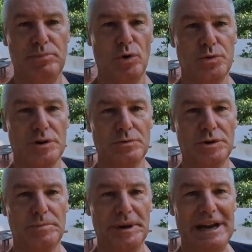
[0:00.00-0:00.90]
Borthwick would
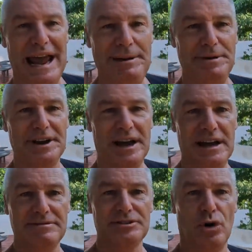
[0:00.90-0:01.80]
have been happy at
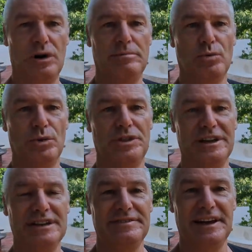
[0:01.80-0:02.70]
half time with
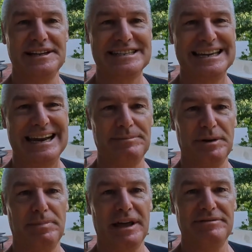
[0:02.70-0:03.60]
England. They'd set up
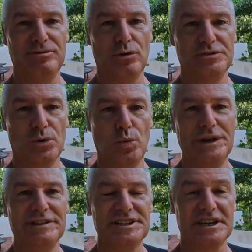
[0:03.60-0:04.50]
the platform to
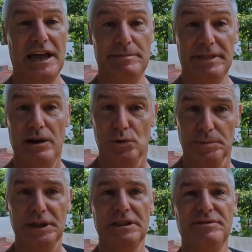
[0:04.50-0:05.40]
win this game, and that would
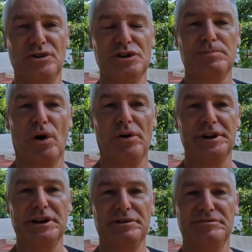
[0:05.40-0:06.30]
have been their first
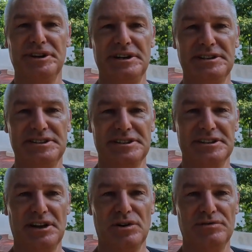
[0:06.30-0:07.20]
priority, don't forget, is to
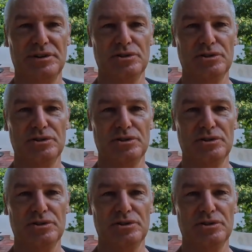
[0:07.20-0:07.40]
start off the